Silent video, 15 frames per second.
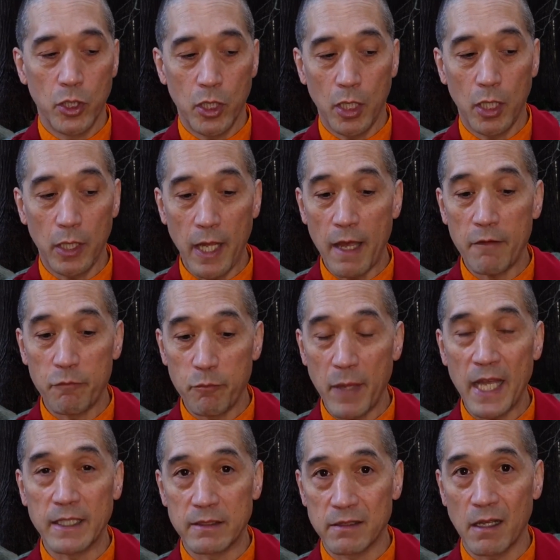I have
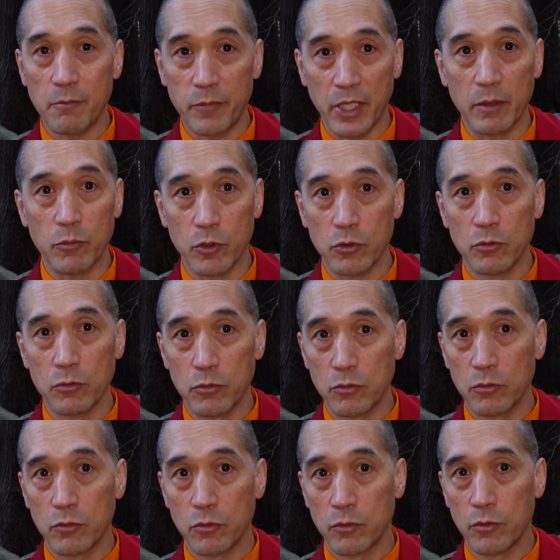met some people,
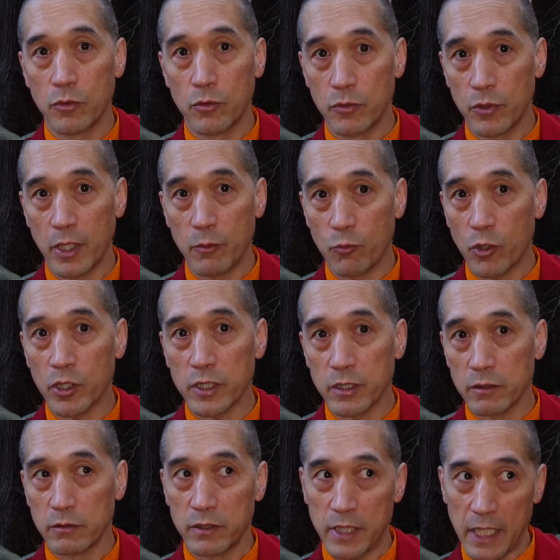they work a
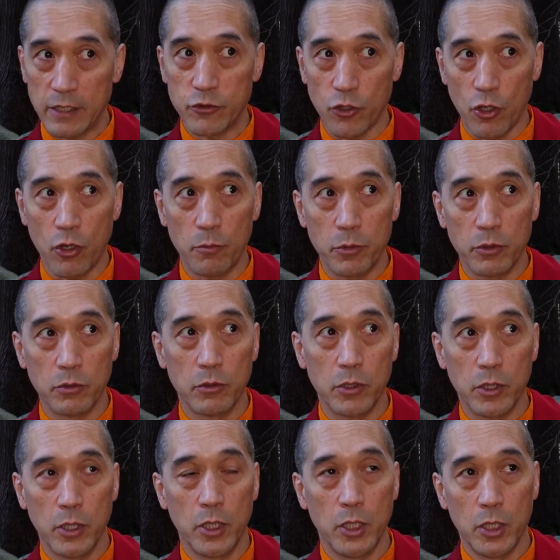day job,
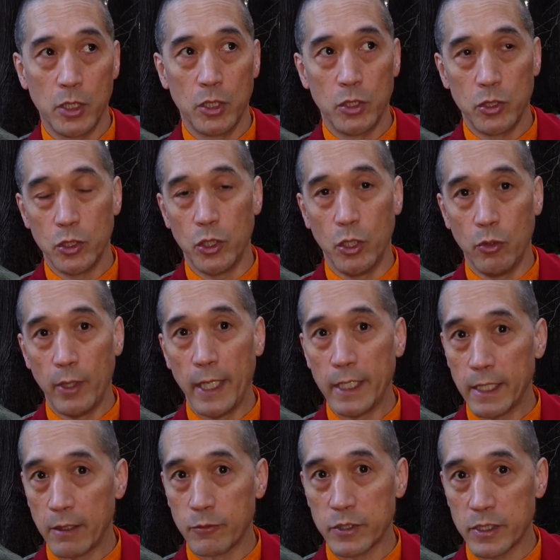8
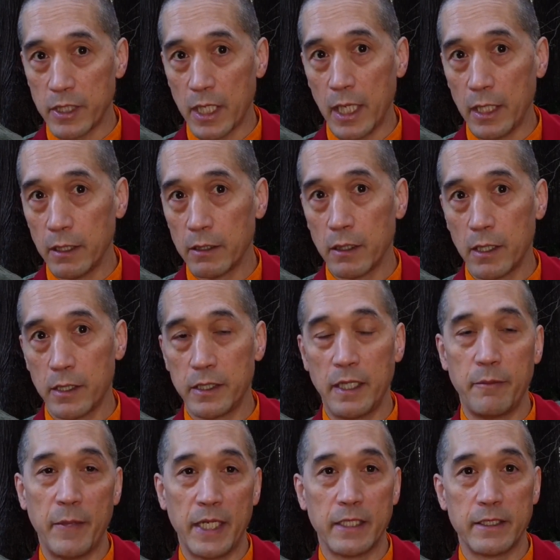hours a day, and they
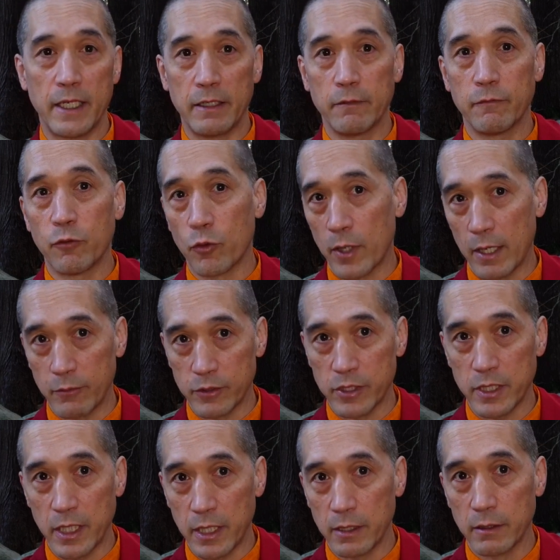meditate 4 hours a
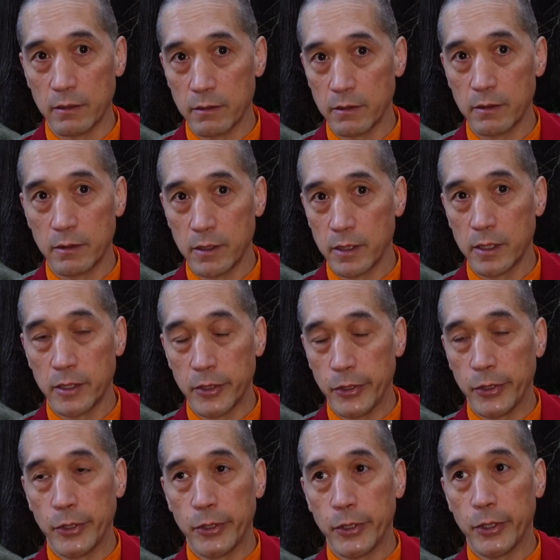day.
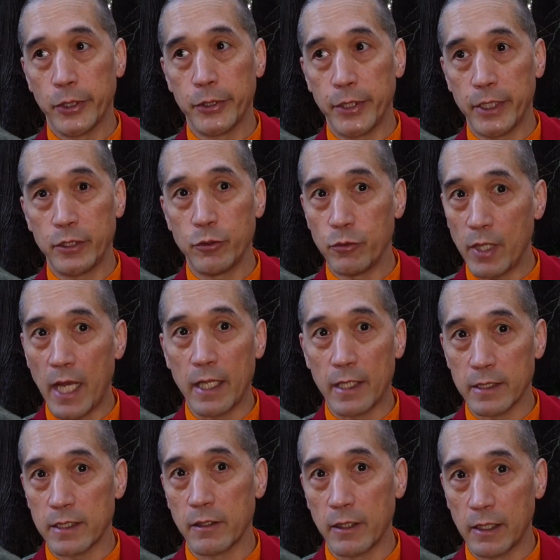And they do that,
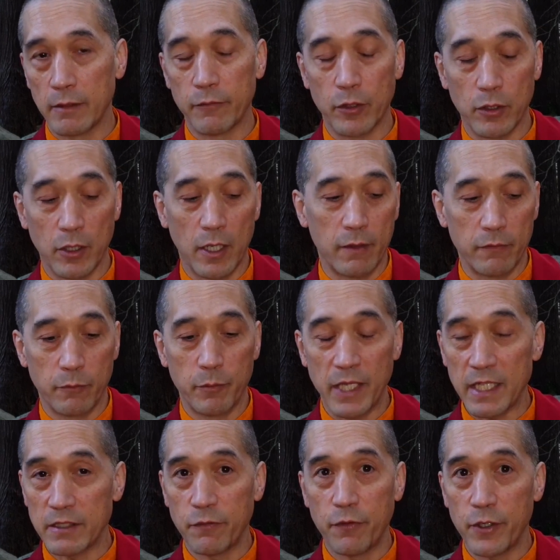that's how they live their life. But
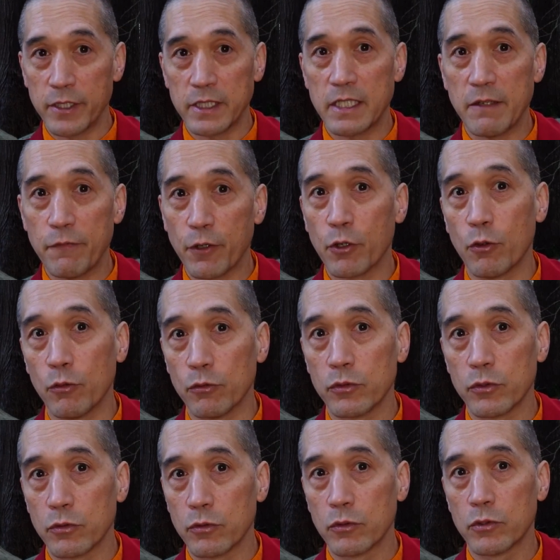that's very difficult
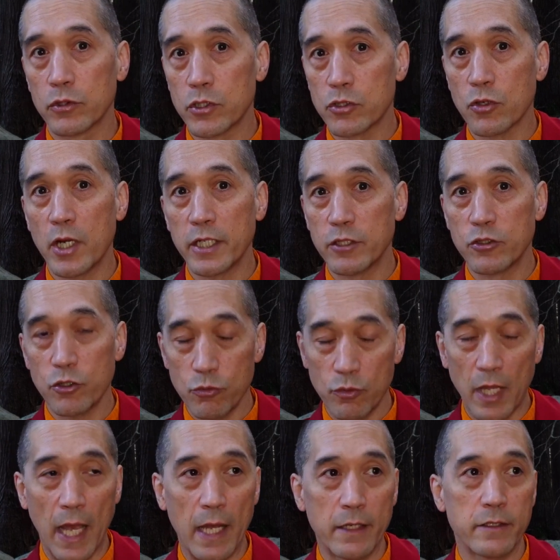to try to do
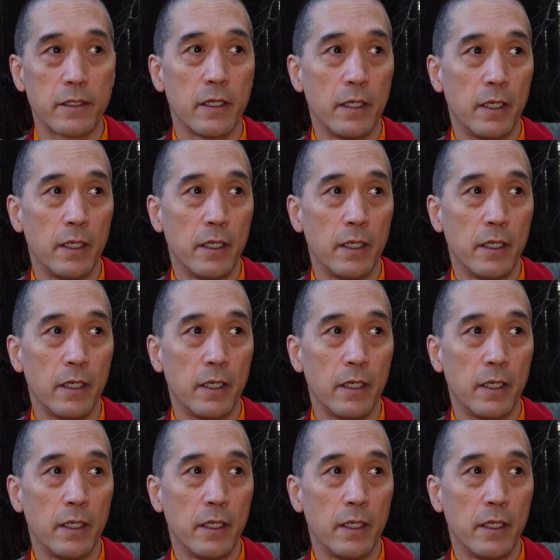that